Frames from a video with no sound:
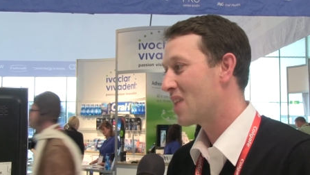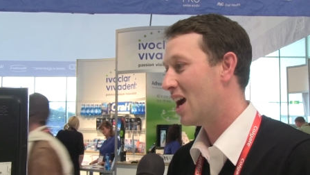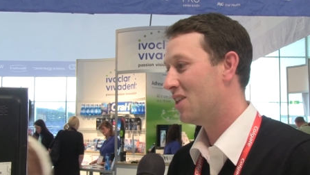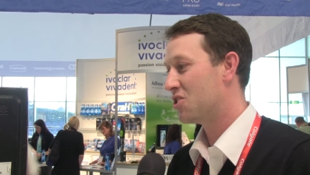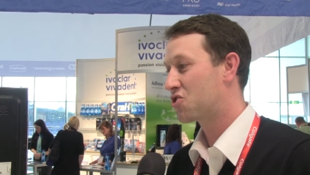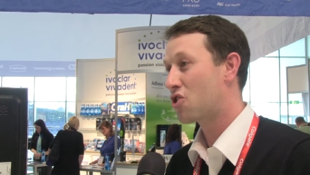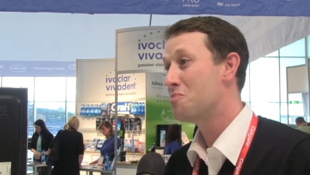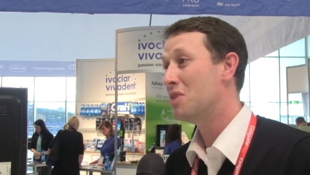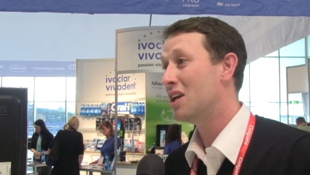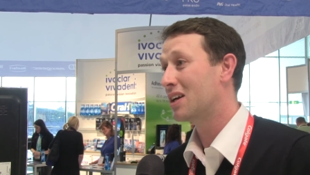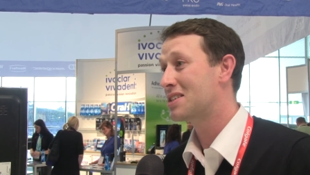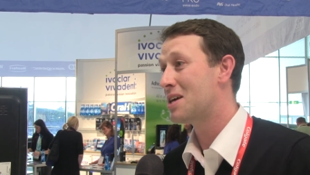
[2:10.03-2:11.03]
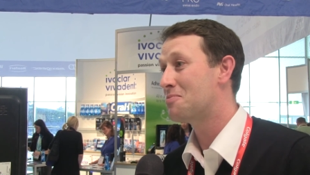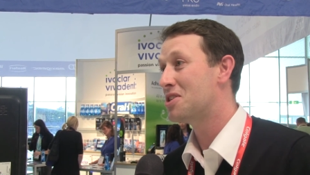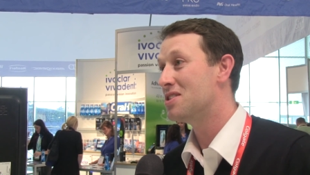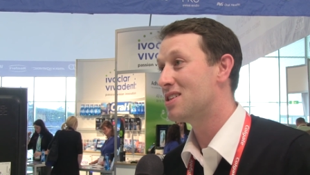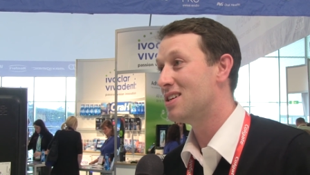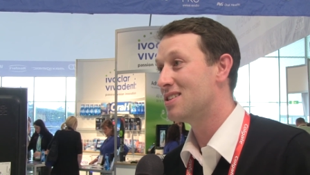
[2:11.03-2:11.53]
Uh, the treatment
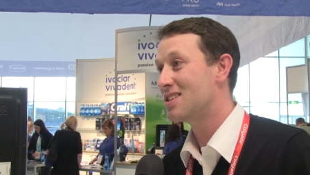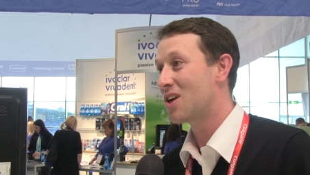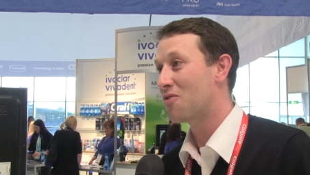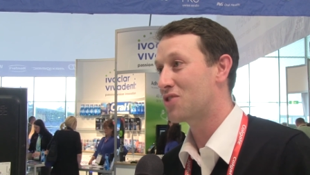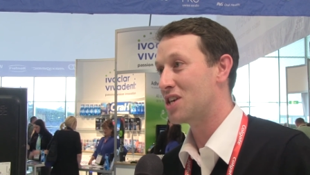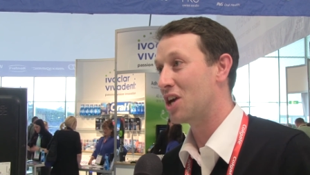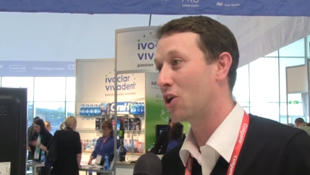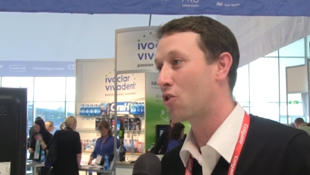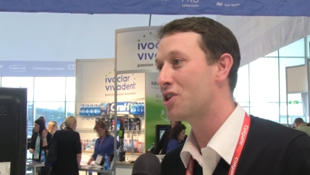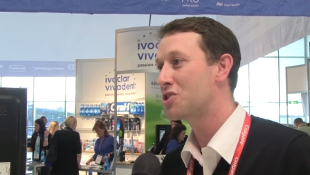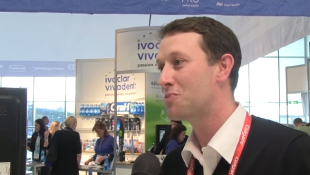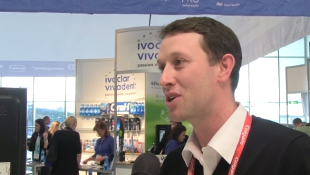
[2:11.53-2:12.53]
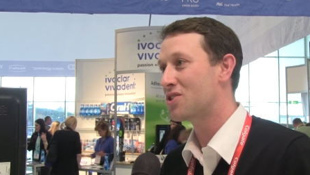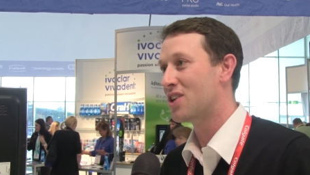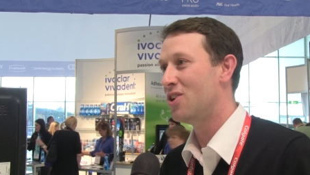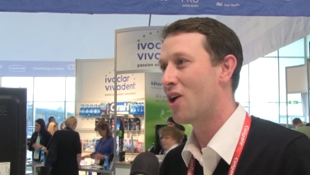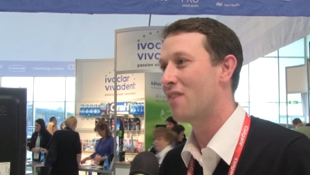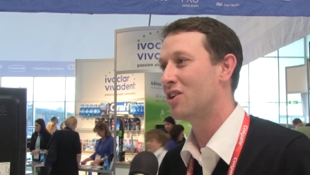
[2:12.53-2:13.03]
acceptance is obviously increased because
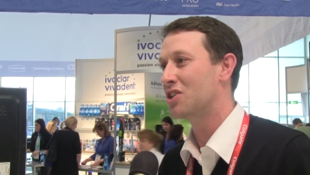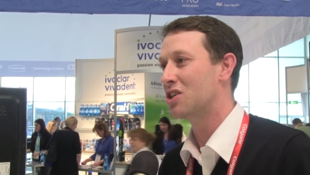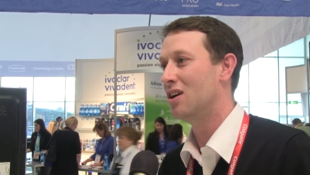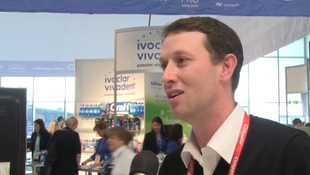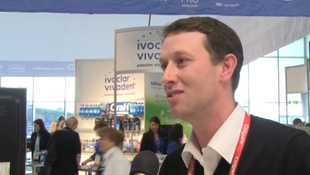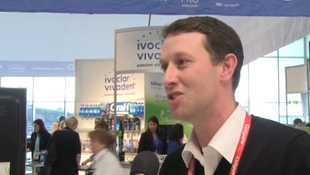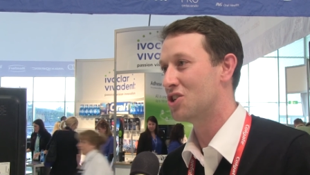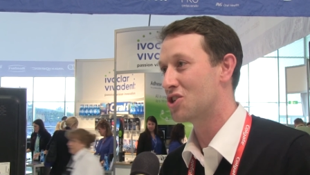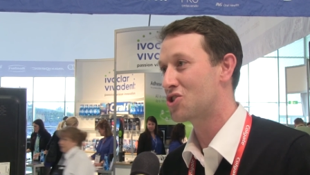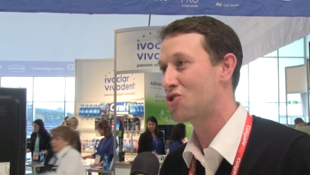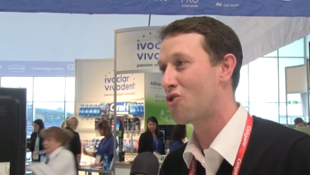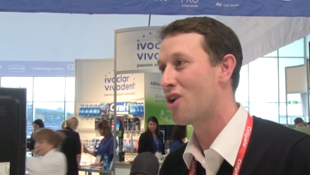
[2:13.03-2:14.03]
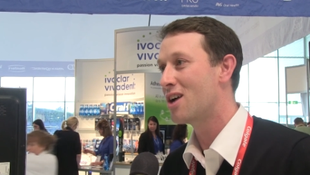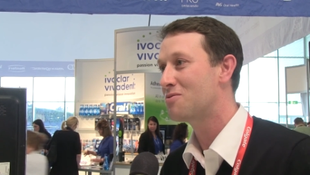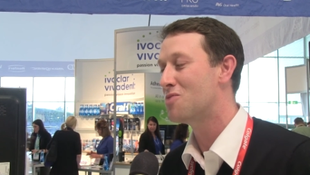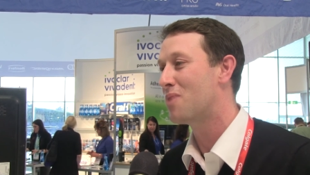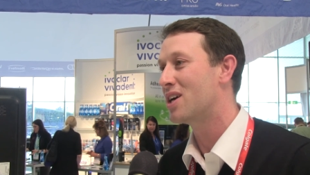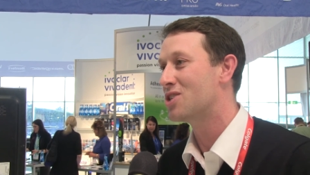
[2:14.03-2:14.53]
they're not having to, to describe
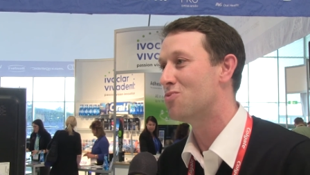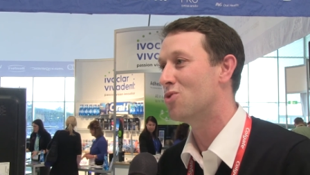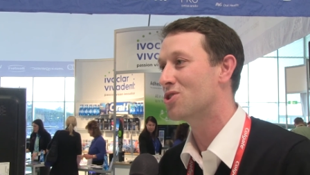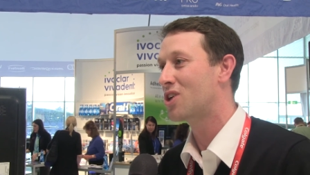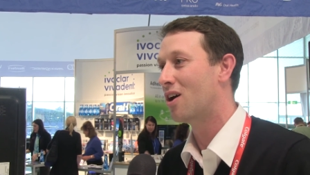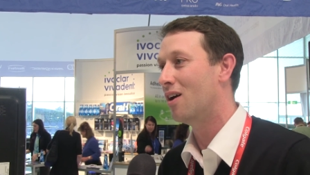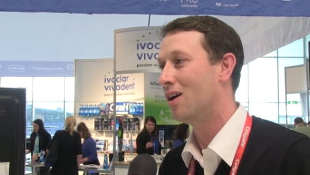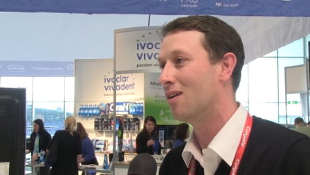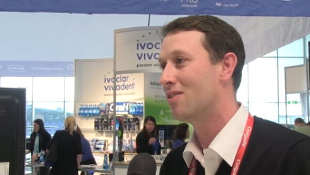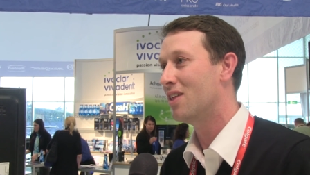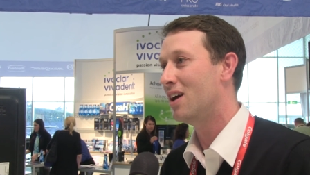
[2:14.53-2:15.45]
to the patient what's going on.